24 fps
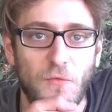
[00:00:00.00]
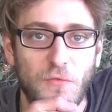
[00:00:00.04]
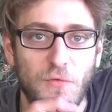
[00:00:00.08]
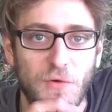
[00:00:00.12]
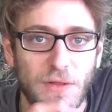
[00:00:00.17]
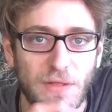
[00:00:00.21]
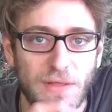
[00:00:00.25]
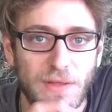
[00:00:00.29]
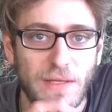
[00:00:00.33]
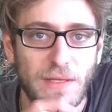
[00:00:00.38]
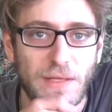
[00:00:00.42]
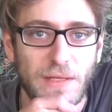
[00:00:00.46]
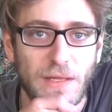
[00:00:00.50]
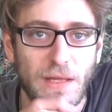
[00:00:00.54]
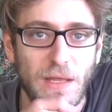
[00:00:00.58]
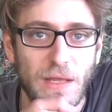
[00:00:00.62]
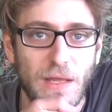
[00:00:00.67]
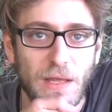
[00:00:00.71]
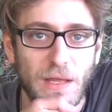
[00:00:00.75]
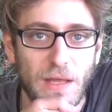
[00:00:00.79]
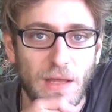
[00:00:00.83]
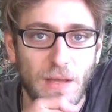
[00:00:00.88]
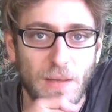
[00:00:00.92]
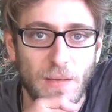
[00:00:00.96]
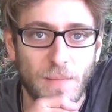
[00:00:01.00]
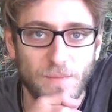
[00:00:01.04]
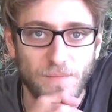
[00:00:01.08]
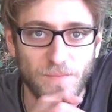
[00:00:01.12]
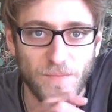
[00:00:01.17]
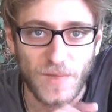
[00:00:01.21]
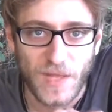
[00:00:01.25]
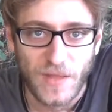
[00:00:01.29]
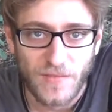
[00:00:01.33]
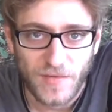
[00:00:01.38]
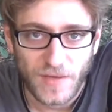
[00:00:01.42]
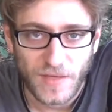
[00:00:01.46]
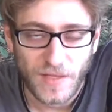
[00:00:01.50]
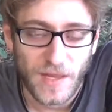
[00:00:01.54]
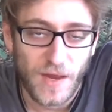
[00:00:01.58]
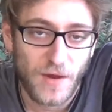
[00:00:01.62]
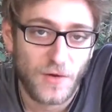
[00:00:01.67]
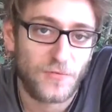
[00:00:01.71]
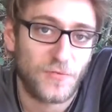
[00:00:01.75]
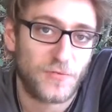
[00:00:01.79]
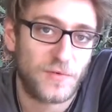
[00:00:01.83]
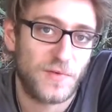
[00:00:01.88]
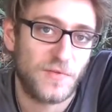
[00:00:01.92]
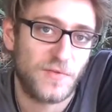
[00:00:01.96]
Really give it
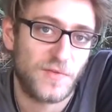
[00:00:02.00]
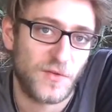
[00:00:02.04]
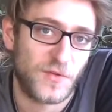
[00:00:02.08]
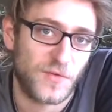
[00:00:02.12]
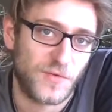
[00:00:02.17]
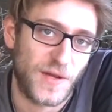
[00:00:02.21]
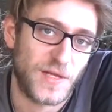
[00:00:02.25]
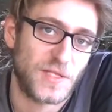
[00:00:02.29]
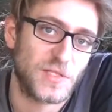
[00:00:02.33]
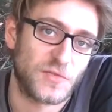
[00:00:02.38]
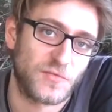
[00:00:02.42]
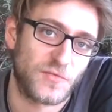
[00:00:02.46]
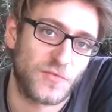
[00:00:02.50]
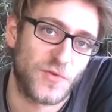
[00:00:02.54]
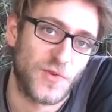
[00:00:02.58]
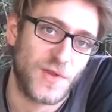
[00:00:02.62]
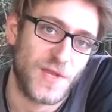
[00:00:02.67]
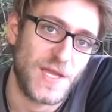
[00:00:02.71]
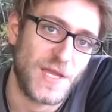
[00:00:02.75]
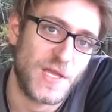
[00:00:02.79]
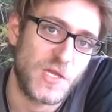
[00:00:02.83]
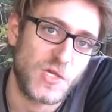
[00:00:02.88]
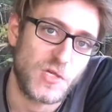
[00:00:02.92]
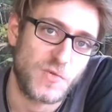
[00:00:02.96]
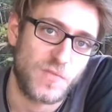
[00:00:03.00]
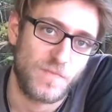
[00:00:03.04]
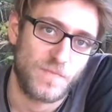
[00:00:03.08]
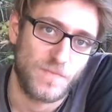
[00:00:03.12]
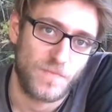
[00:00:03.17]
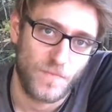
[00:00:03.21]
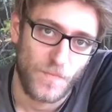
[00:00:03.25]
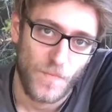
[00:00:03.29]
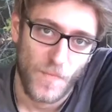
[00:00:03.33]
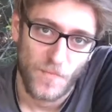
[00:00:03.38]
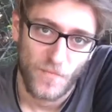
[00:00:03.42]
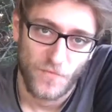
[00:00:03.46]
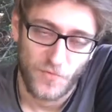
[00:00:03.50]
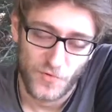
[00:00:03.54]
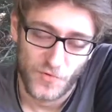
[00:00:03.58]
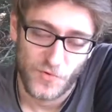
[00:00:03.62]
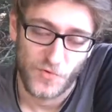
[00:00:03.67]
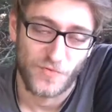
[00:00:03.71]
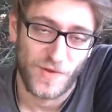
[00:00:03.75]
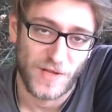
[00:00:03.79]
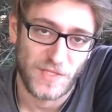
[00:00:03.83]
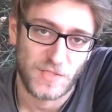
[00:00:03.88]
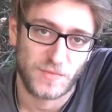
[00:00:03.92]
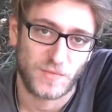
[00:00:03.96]
careful consideration for each fruit
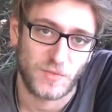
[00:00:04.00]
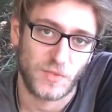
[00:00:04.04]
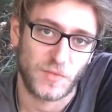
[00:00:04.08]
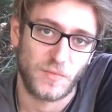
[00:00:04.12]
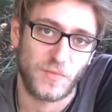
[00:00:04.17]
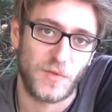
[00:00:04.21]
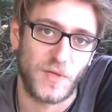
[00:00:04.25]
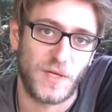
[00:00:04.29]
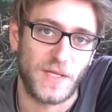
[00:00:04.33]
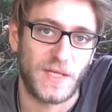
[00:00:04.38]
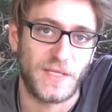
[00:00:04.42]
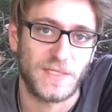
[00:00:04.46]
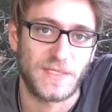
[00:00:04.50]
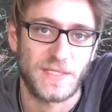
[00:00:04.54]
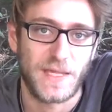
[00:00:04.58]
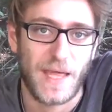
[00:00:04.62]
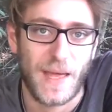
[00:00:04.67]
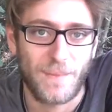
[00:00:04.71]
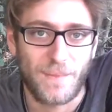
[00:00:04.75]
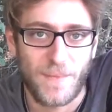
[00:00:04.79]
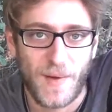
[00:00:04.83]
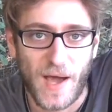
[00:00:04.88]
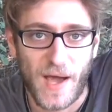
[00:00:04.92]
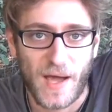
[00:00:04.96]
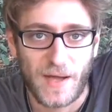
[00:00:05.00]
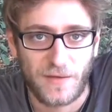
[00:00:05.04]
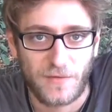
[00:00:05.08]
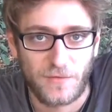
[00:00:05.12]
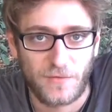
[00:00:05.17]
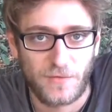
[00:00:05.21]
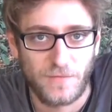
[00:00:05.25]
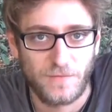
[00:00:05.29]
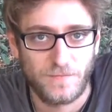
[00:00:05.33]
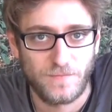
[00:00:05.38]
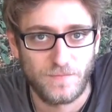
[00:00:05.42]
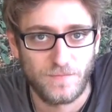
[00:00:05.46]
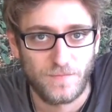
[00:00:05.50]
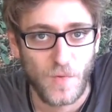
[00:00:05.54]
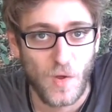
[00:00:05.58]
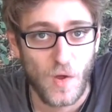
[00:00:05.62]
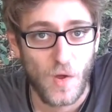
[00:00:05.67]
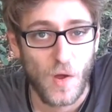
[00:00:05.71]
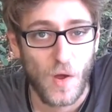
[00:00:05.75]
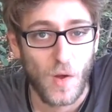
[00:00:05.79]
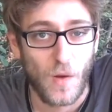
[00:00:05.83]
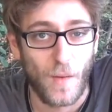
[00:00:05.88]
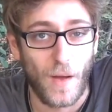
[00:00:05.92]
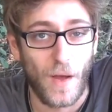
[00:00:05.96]
or vegetable you're putting into that
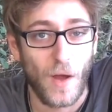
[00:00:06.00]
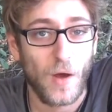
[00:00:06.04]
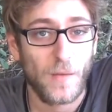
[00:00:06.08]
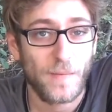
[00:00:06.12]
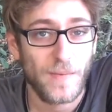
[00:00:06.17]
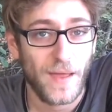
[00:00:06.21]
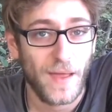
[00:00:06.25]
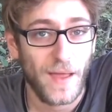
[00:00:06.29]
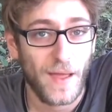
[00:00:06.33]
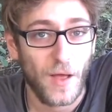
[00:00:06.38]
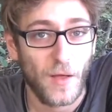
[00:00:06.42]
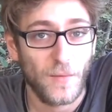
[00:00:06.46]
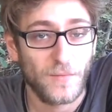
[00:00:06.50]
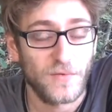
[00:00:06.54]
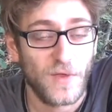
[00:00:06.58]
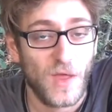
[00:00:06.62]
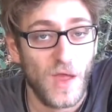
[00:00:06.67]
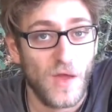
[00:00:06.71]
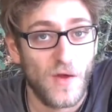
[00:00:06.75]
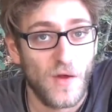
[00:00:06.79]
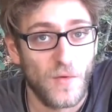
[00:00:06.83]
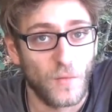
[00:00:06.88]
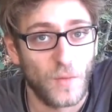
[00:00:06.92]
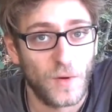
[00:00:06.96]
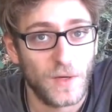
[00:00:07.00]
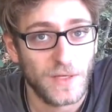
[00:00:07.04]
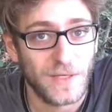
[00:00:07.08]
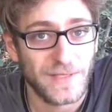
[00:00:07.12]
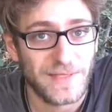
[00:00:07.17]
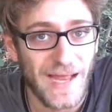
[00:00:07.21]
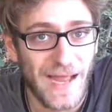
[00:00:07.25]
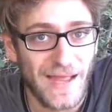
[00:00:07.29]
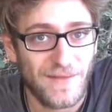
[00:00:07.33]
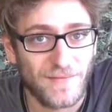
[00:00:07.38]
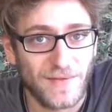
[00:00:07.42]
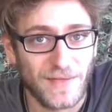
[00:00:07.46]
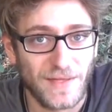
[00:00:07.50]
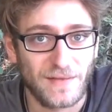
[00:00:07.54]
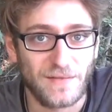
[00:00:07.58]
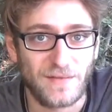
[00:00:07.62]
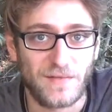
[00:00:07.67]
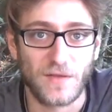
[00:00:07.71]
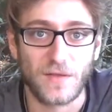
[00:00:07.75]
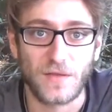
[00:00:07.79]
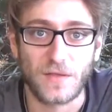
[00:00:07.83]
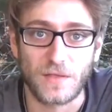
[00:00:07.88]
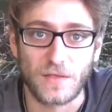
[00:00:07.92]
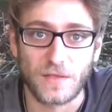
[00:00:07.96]
box. I hope that helps. We're going to dive
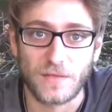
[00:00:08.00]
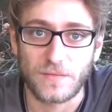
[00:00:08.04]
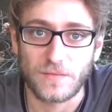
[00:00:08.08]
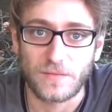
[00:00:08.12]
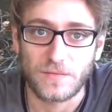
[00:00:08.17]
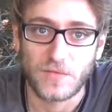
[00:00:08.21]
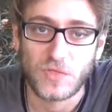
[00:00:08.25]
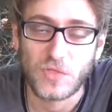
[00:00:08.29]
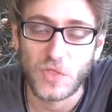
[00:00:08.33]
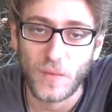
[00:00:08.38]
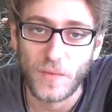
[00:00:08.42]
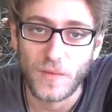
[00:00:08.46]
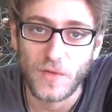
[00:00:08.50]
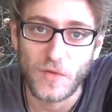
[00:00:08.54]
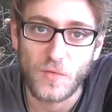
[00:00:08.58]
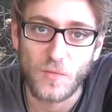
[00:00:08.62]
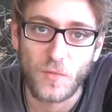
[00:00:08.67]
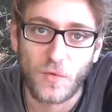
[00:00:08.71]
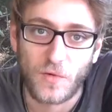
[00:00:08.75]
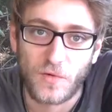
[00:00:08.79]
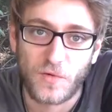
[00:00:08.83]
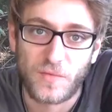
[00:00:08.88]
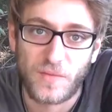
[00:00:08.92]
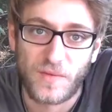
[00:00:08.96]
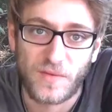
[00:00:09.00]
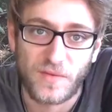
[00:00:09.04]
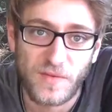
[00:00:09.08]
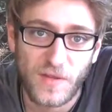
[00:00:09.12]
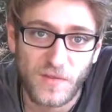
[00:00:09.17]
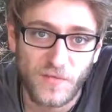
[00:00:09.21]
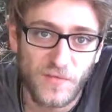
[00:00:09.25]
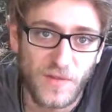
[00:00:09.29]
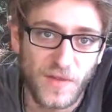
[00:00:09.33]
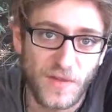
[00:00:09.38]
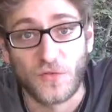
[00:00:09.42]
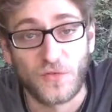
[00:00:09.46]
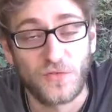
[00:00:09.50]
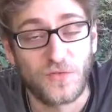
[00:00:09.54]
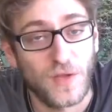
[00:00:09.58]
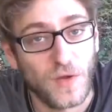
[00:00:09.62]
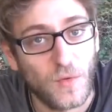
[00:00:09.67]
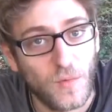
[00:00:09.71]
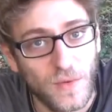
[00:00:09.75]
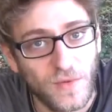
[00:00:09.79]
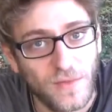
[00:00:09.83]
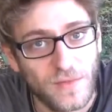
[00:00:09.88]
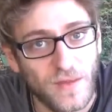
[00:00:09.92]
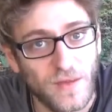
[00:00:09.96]
into showing you more specifics, so
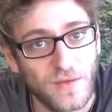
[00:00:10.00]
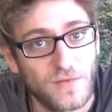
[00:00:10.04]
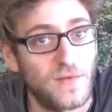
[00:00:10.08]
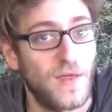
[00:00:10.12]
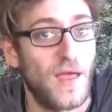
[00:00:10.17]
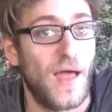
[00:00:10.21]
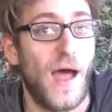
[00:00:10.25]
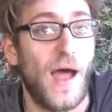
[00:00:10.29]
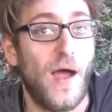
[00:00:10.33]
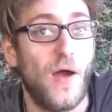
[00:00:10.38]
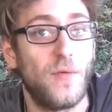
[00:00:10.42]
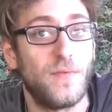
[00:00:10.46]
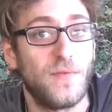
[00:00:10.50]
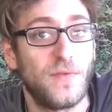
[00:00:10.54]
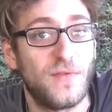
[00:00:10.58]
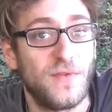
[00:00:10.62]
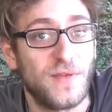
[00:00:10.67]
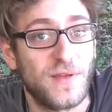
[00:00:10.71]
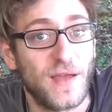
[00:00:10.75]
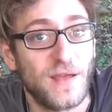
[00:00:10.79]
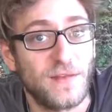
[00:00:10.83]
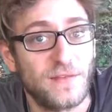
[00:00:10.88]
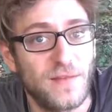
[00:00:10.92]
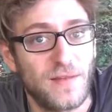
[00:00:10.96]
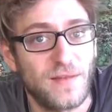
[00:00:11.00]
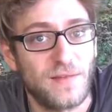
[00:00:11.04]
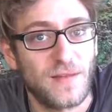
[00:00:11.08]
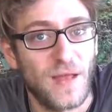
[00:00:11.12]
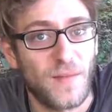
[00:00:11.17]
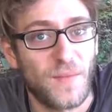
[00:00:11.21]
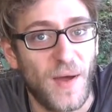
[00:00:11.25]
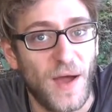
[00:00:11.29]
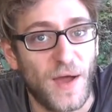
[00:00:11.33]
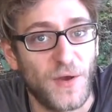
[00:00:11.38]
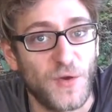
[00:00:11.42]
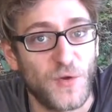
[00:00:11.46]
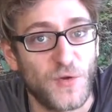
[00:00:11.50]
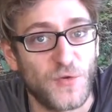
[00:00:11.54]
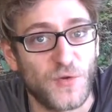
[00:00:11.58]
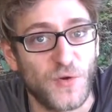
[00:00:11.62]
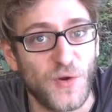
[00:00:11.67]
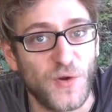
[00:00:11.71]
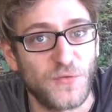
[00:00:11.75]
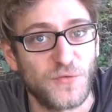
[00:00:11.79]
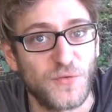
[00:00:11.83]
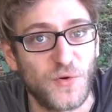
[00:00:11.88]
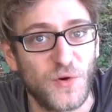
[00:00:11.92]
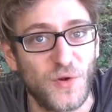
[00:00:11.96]
stick with us. I hope to see you guys next time on
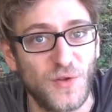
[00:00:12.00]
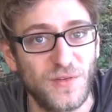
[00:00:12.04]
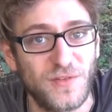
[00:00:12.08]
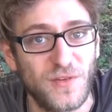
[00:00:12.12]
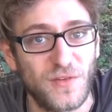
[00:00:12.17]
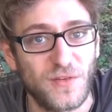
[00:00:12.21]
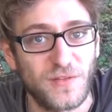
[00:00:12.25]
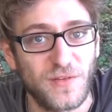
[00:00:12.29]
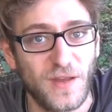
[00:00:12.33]
Growing for Wholesale